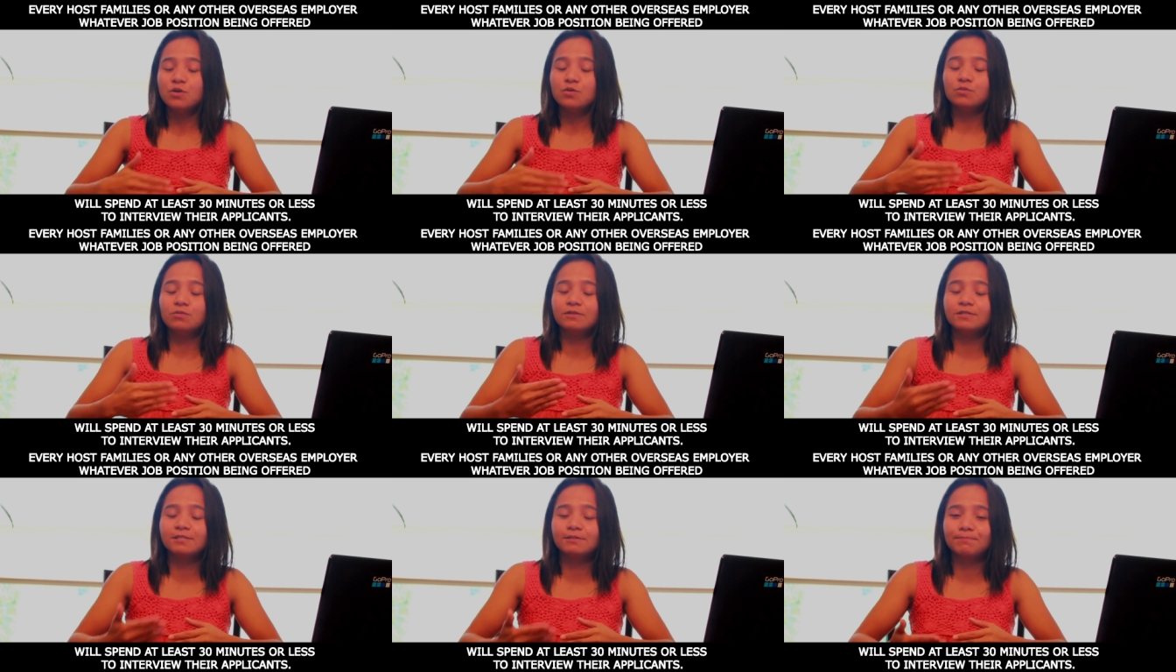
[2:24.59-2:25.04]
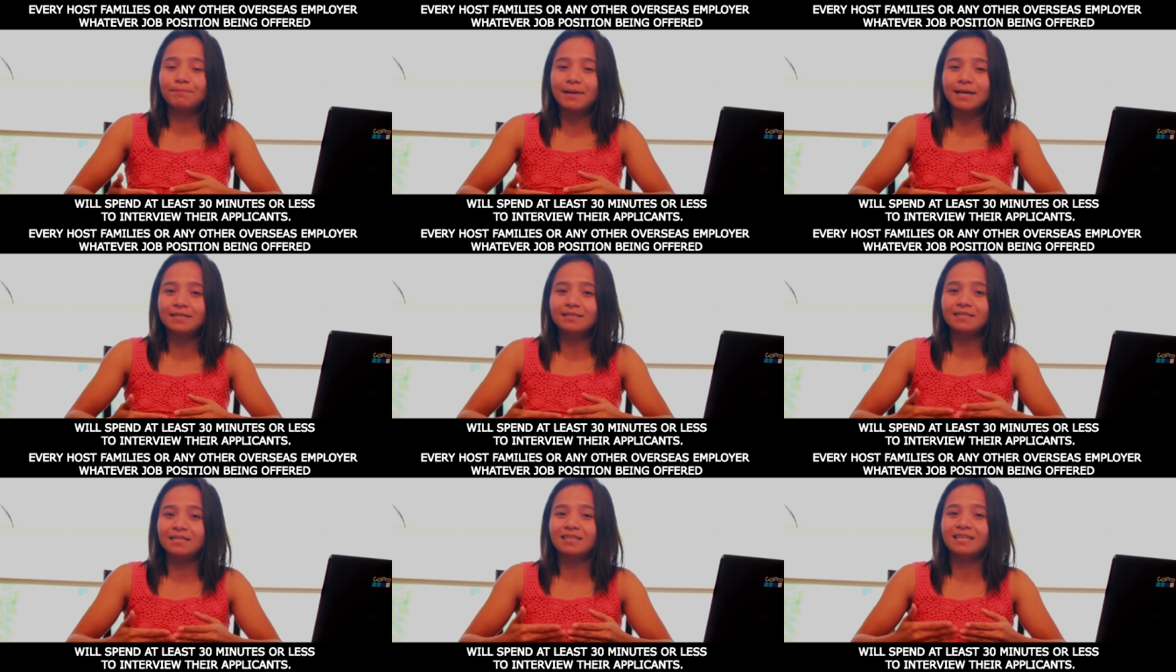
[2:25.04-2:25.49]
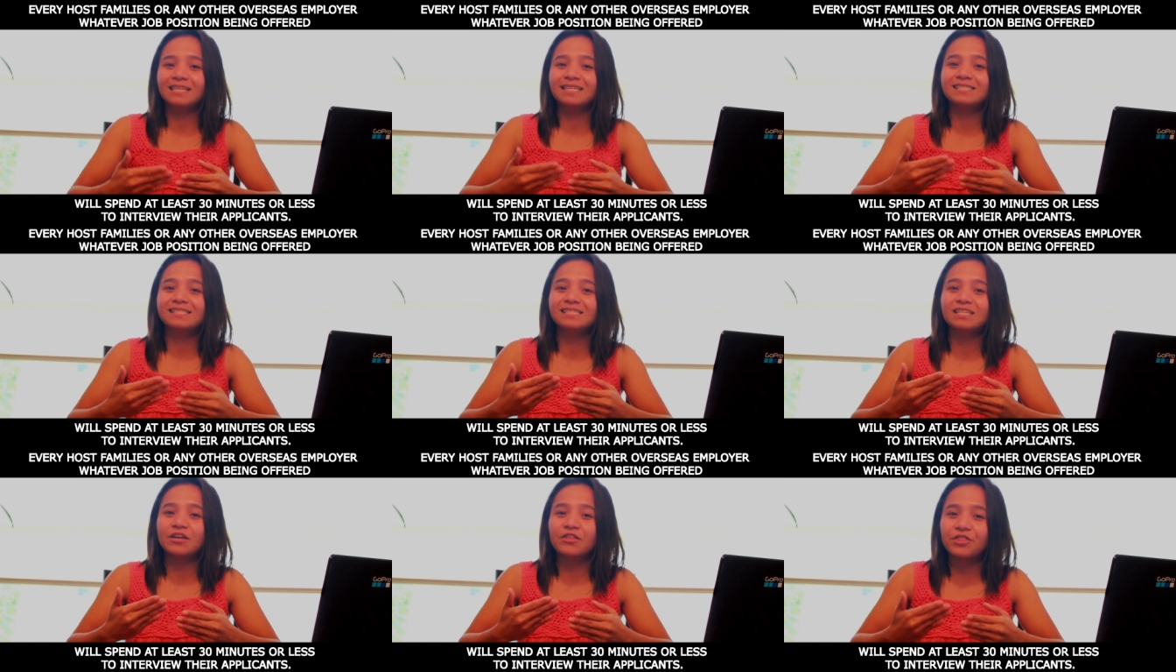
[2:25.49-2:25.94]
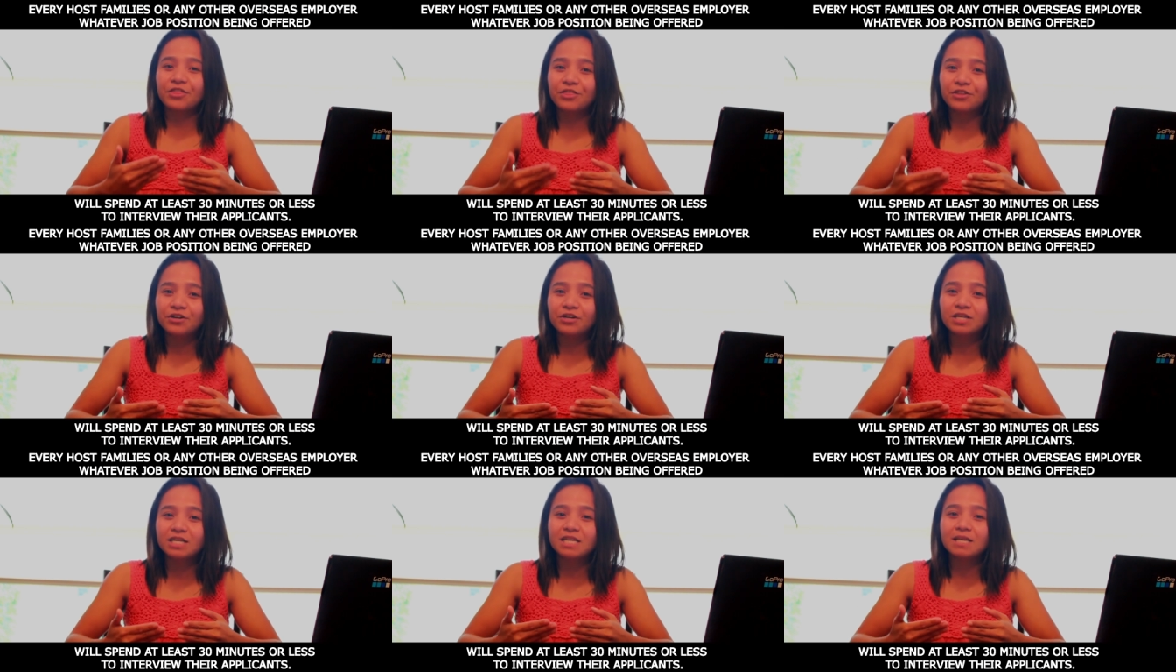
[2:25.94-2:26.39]
will spend at least
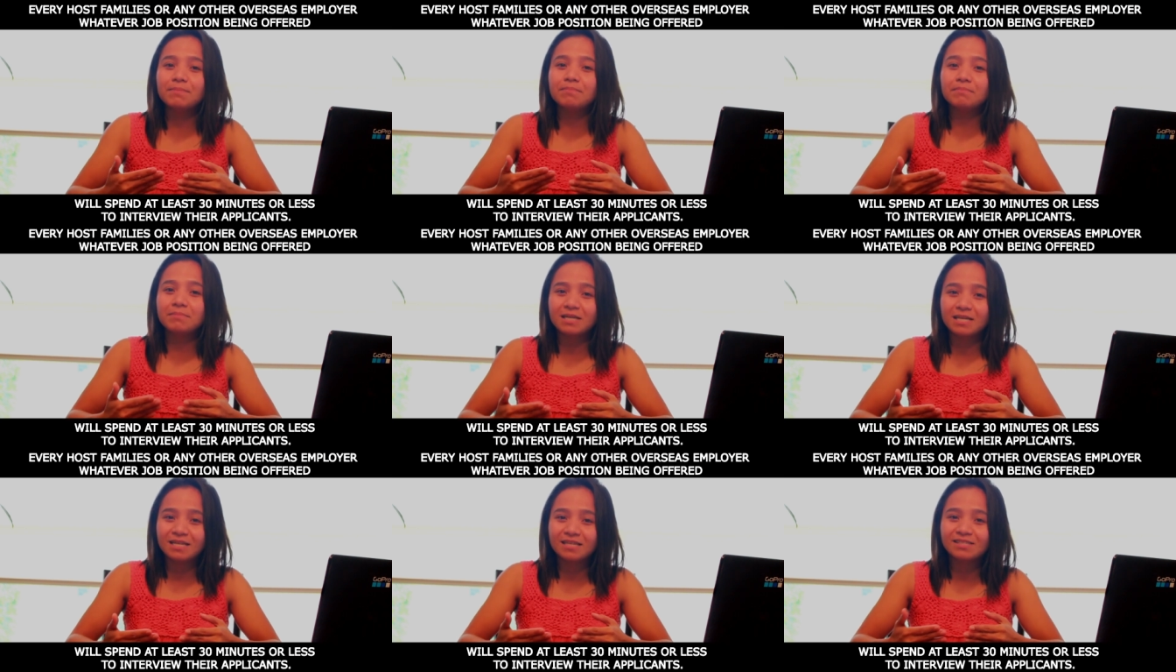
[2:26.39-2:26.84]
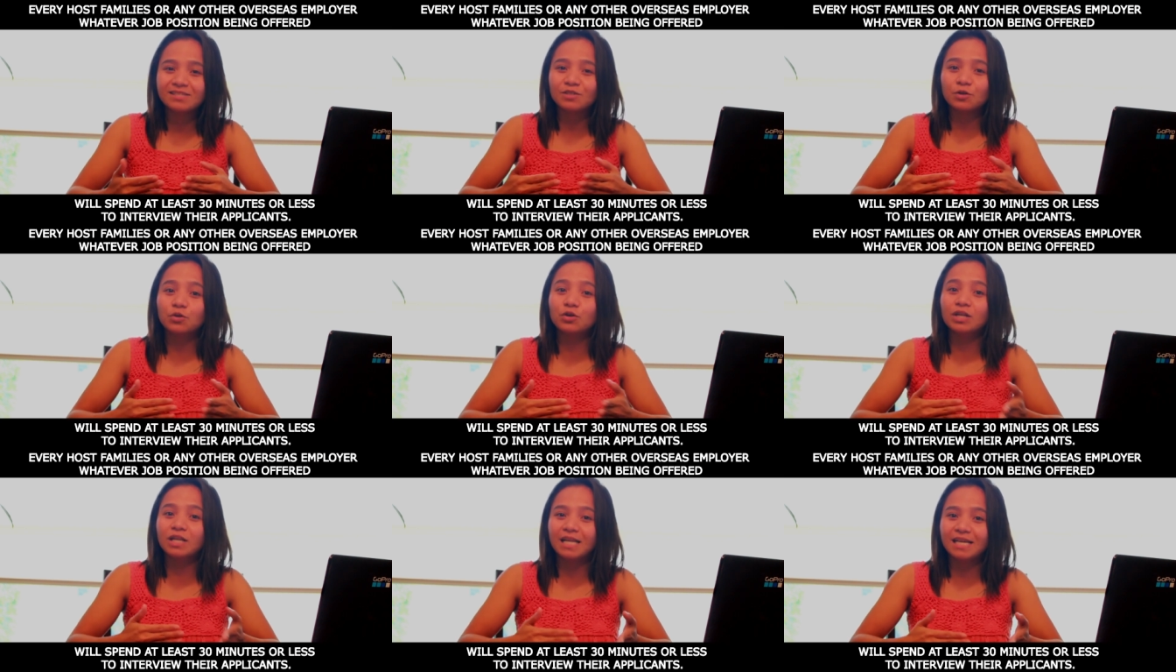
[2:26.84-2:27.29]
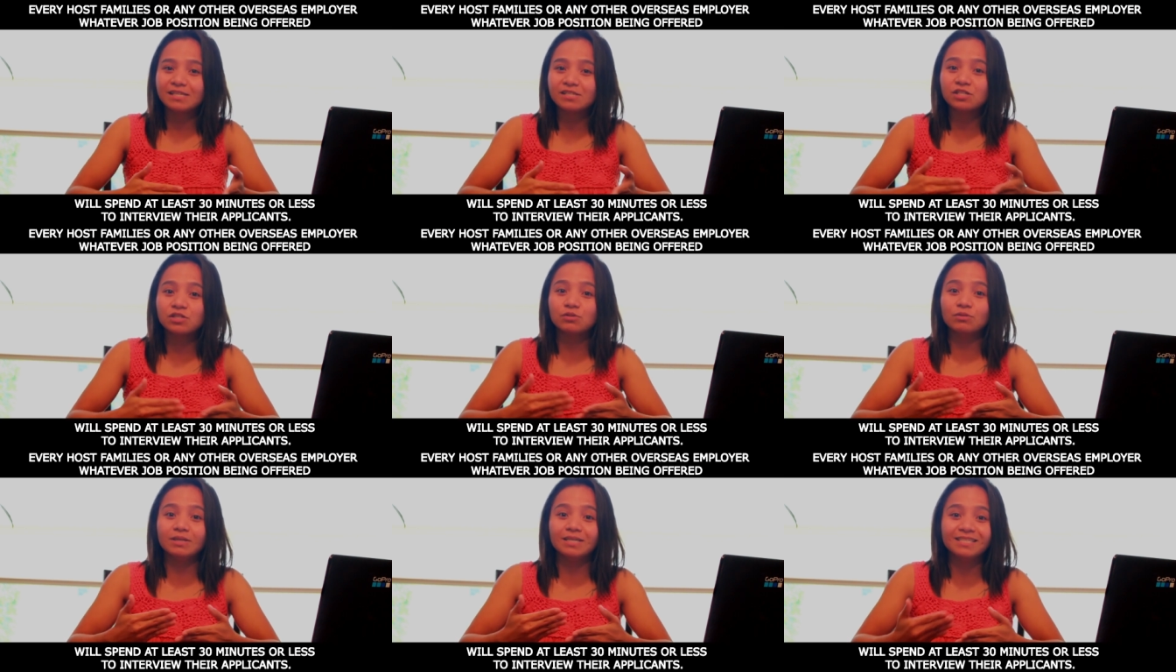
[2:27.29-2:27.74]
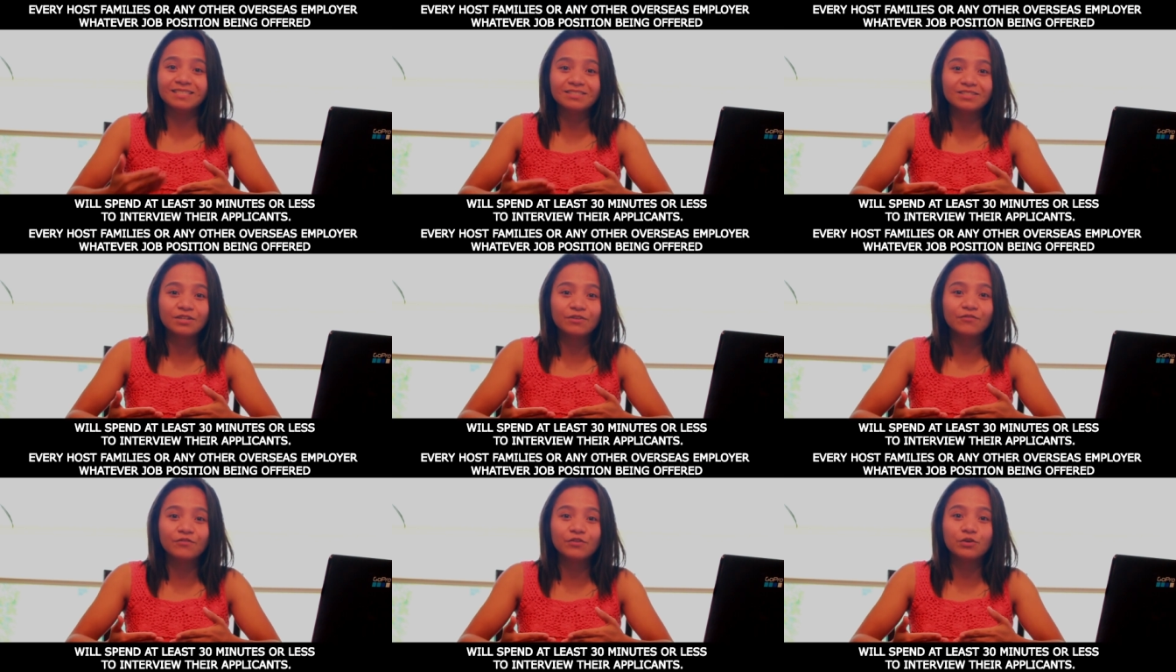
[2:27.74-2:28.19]
30 minutes or less to
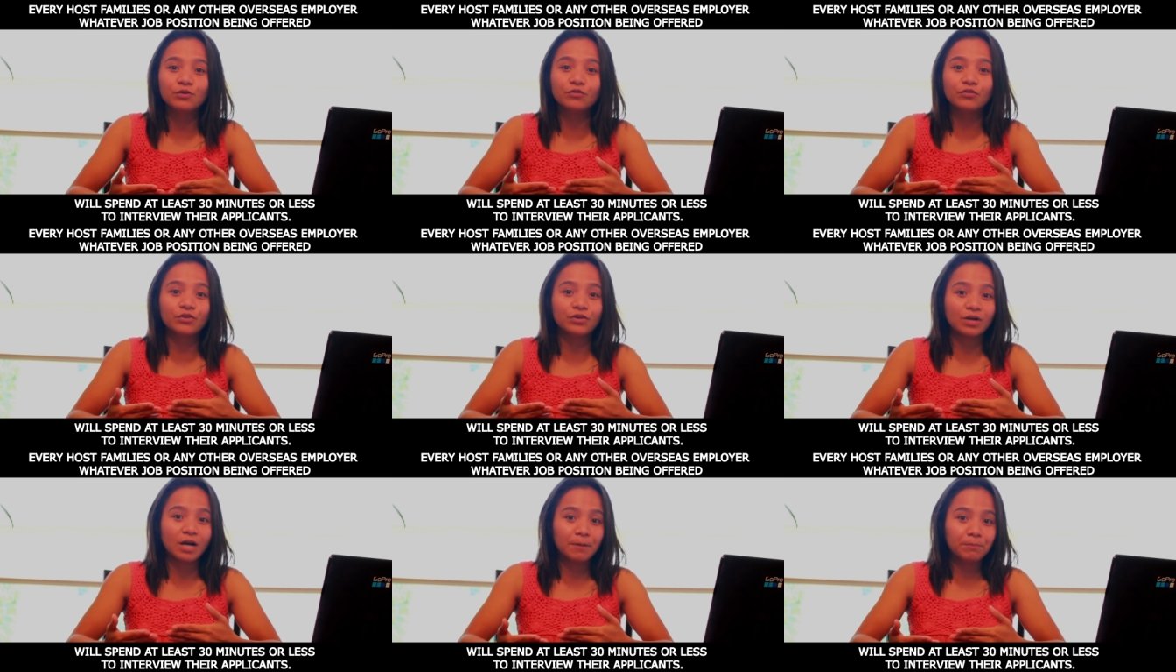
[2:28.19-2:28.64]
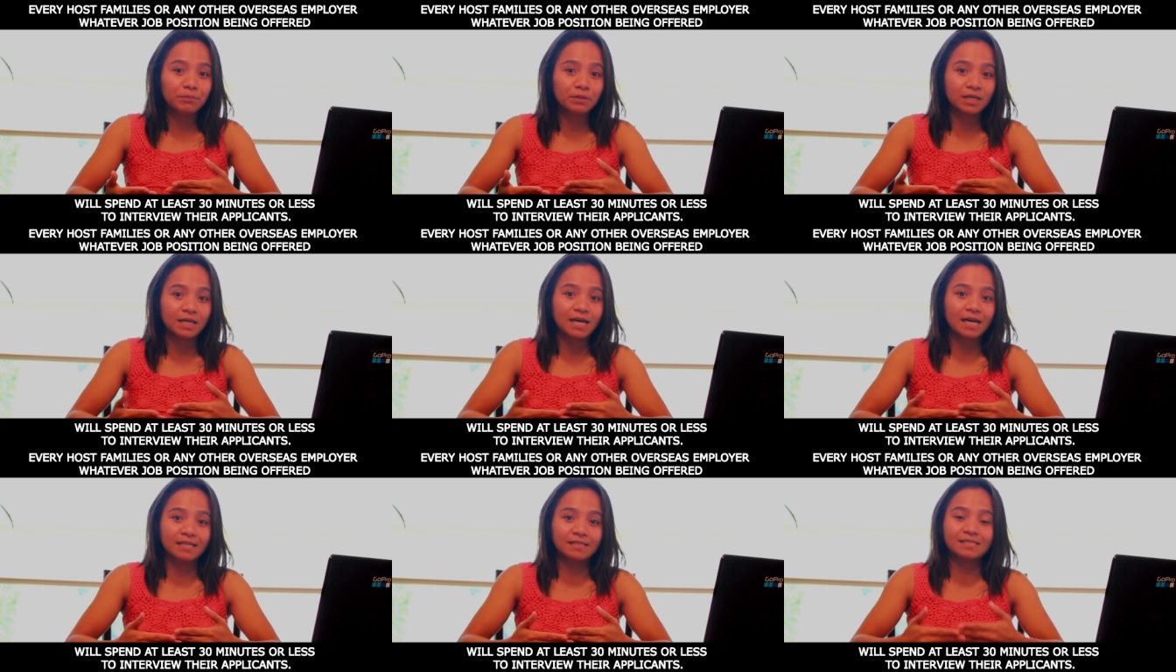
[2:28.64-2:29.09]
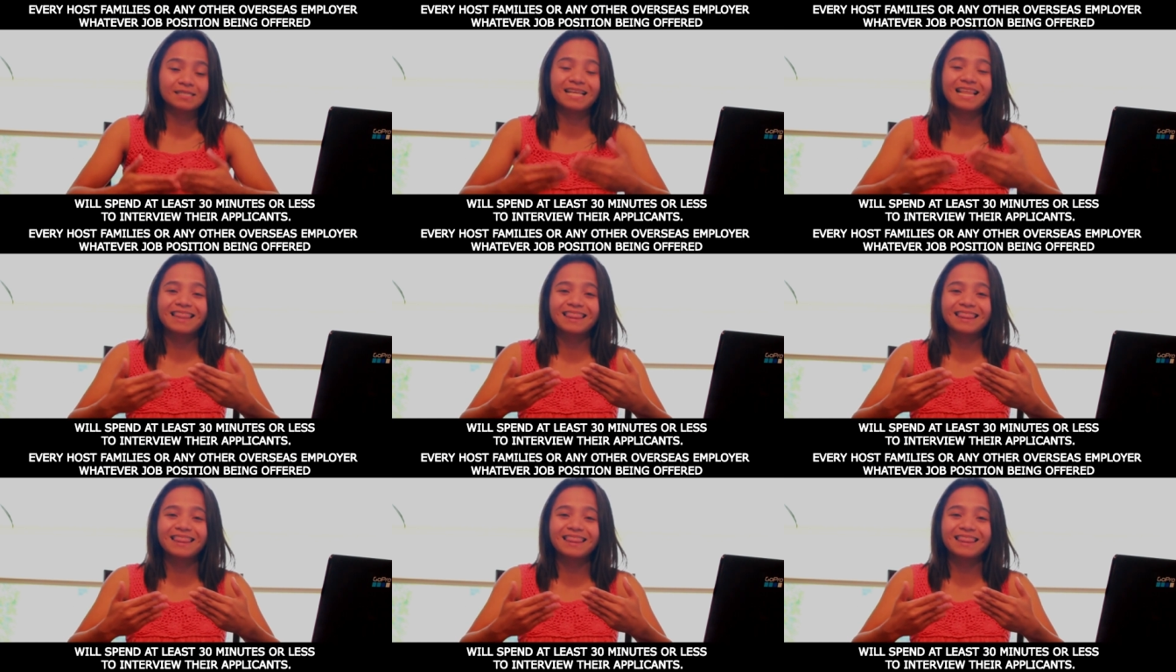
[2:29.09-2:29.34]
interview their applicants.